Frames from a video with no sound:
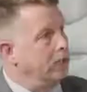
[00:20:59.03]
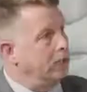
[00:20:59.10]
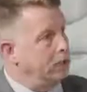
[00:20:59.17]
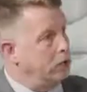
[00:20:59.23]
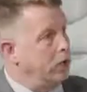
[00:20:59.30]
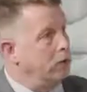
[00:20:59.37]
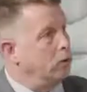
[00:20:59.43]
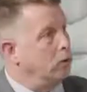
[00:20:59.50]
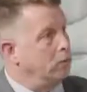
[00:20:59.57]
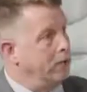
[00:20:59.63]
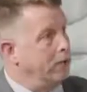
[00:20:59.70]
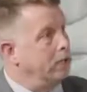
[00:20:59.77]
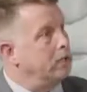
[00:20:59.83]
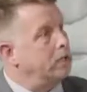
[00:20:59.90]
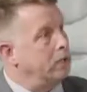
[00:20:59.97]
like general
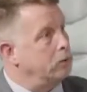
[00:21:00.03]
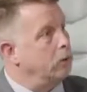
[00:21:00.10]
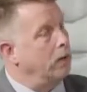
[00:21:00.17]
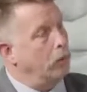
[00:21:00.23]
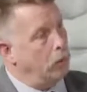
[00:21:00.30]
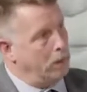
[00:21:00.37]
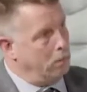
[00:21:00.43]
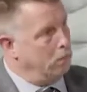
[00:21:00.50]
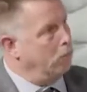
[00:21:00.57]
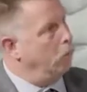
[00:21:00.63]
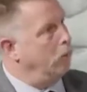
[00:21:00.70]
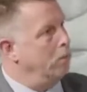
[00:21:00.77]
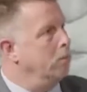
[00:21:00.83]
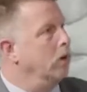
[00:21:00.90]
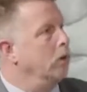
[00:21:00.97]
maintenance. That's why
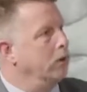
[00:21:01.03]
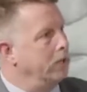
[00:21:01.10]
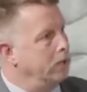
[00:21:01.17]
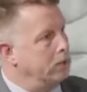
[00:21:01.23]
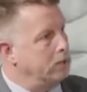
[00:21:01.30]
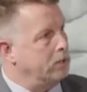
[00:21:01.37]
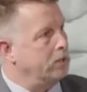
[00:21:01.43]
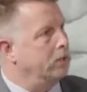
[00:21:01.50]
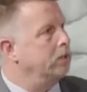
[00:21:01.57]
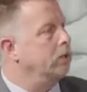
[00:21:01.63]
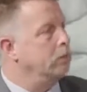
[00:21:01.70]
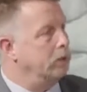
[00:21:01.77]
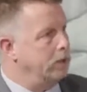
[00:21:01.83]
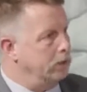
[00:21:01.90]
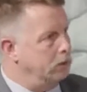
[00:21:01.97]
we mow the arterial,
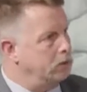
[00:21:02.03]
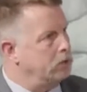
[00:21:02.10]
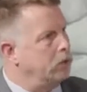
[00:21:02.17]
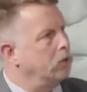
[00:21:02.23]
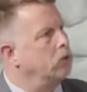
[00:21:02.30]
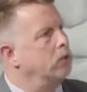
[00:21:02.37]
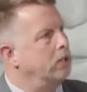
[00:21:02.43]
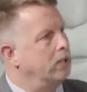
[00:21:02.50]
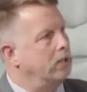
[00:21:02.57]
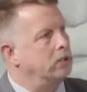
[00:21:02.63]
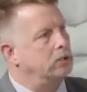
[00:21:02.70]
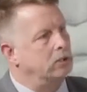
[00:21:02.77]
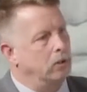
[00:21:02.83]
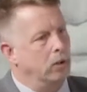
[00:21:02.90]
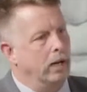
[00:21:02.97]
and we do certain things
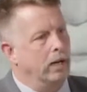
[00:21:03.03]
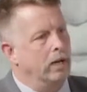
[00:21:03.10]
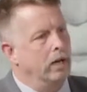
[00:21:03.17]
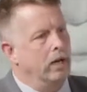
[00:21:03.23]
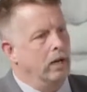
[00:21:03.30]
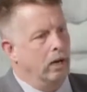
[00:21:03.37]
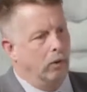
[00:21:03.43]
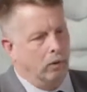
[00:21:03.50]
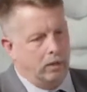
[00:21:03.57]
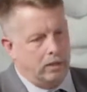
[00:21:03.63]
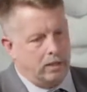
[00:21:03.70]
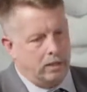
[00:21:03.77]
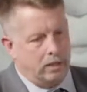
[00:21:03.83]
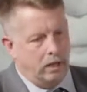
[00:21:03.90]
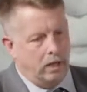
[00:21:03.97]
to it.
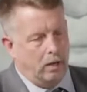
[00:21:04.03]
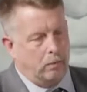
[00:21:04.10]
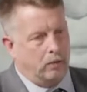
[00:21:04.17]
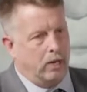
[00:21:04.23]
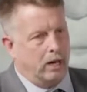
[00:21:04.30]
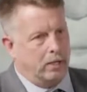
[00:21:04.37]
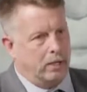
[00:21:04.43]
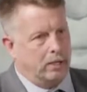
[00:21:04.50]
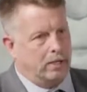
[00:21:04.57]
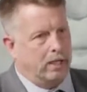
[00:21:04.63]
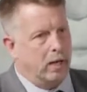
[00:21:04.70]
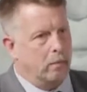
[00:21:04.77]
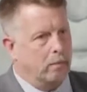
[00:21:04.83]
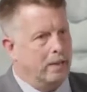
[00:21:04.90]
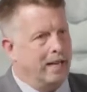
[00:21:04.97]
Once projects
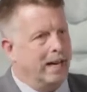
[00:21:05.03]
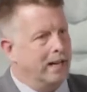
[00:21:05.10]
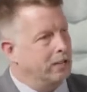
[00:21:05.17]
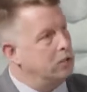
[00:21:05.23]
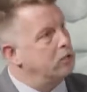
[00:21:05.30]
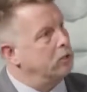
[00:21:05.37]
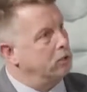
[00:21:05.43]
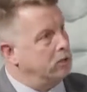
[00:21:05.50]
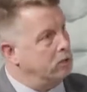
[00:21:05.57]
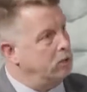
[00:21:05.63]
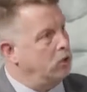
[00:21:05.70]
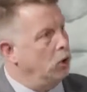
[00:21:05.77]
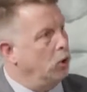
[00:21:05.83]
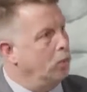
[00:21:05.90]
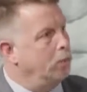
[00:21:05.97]
get beyond a certain
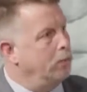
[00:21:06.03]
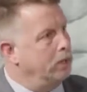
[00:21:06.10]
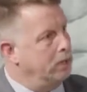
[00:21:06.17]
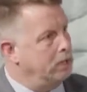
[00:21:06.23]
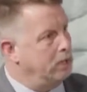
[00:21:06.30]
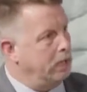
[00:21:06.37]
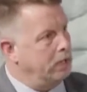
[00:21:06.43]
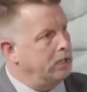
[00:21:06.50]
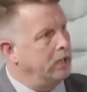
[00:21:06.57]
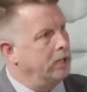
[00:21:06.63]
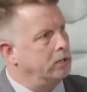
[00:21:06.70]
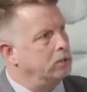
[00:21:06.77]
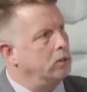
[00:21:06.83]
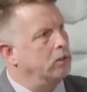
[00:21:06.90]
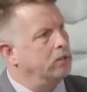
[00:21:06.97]
scope, the state
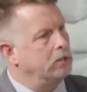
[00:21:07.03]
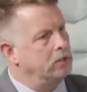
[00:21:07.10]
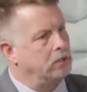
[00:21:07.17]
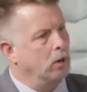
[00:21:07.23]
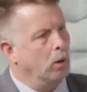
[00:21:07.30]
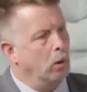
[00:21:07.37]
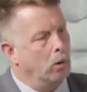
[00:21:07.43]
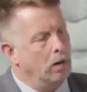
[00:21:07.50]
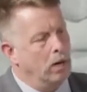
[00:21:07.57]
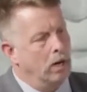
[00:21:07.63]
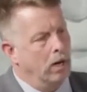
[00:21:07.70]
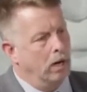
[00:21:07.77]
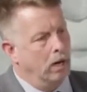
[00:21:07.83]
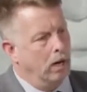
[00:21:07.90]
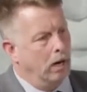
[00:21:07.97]
takes over. So
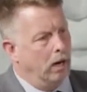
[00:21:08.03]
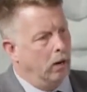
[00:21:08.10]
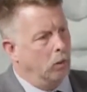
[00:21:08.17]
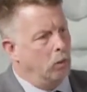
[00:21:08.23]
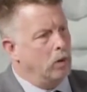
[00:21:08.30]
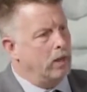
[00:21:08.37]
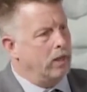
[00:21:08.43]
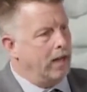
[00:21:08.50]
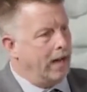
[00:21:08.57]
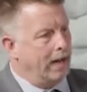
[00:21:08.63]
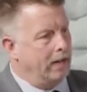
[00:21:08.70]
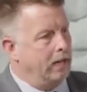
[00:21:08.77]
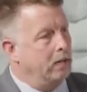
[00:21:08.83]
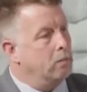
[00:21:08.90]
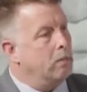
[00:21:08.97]
with
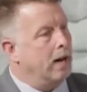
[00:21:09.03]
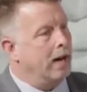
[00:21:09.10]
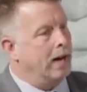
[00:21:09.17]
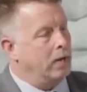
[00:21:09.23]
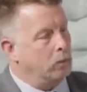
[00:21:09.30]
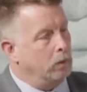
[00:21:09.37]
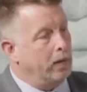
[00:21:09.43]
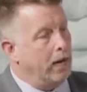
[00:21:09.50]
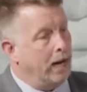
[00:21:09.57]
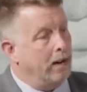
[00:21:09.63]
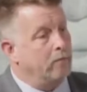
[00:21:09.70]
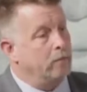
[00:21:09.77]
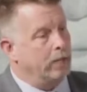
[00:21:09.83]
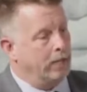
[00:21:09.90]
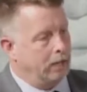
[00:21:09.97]
that in mind, we
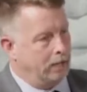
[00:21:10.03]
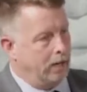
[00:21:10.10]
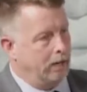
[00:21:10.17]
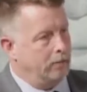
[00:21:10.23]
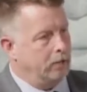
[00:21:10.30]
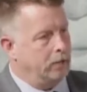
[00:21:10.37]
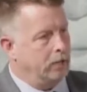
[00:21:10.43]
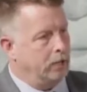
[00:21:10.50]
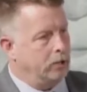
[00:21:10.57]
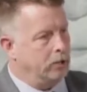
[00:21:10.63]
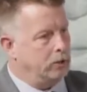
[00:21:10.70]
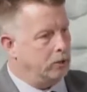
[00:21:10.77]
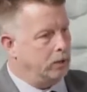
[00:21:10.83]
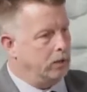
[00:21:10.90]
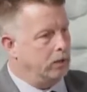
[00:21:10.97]
have been in
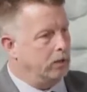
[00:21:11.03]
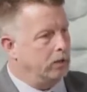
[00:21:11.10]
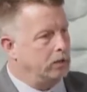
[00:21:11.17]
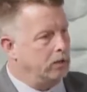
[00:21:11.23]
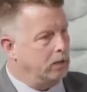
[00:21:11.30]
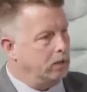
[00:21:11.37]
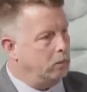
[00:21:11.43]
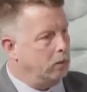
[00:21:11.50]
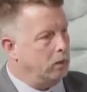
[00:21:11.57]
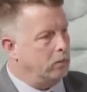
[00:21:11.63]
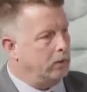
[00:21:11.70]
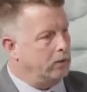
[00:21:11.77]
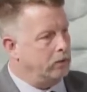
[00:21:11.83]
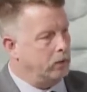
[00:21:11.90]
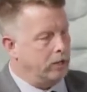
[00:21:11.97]
conversations with New York State
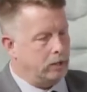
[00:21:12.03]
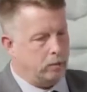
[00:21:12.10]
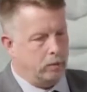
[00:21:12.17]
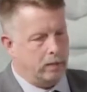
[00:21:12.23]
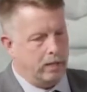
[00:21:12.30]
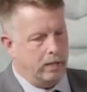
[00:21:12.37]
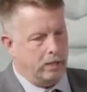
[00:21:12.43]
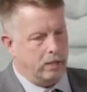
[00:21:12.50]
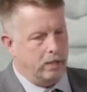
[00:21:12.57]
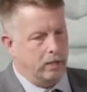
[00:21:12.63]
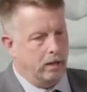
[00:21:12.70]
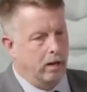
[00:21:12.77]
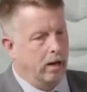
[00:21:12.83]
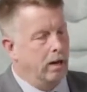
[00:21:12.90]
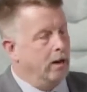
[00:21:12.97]
Department of Transportation
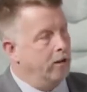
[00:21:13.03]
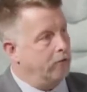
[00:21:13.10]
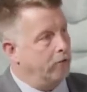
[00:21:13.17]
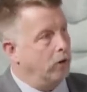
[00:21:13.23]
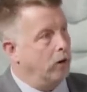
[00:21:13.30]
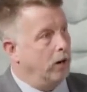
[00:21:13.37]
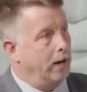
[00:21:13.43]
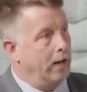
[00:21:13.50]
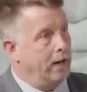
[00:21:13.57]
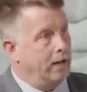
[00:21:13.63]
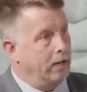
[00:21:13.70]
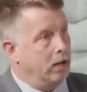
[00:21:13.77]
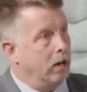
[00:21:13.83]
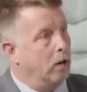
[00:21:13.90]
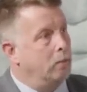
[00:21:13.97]
for
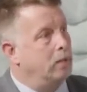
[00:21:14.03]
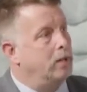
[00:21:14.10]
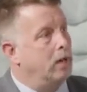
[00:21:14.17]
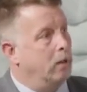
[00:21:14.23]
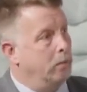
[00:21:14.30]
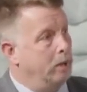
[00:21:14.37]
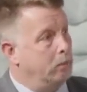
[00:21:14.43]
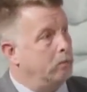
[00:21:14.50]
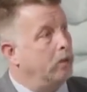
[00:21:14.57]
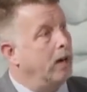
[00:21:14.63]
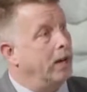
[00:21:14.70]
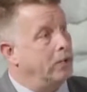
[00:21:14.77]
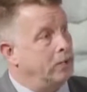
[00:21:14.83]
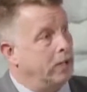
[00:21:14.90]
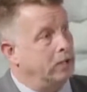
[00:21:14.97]
an upcoming
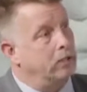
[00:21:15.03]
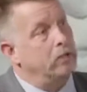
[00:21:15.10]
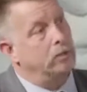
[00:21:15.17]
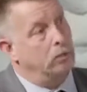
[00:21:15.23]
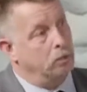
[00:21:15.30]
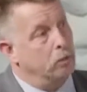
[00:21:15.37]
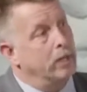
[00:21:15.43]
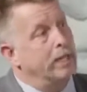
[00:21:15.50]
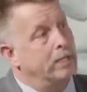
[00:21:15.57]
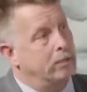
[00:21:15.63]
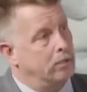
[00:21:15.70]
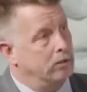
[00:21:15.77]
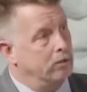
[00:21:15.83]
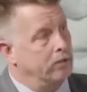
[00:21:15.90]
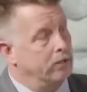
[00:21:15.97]
project to
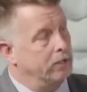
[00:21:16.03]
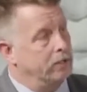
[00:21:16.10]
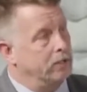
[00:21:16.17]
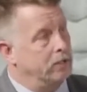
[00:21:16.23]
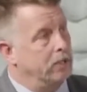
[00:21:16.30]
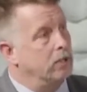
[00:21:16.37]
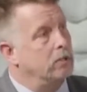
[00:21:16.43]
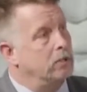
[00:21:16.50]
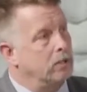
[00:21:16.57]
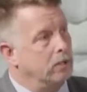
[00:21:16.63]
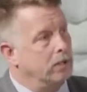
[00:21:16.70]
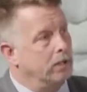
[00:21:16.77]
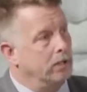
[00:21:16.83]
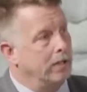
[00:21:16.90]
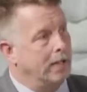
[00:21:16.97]
resurface the
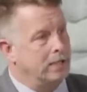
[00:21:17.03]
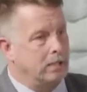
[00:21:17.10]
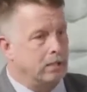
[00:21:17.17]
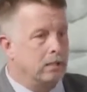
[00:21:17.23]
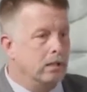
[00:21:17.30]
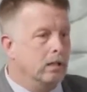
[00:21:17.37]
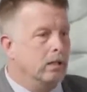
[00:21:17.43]
arterial. That's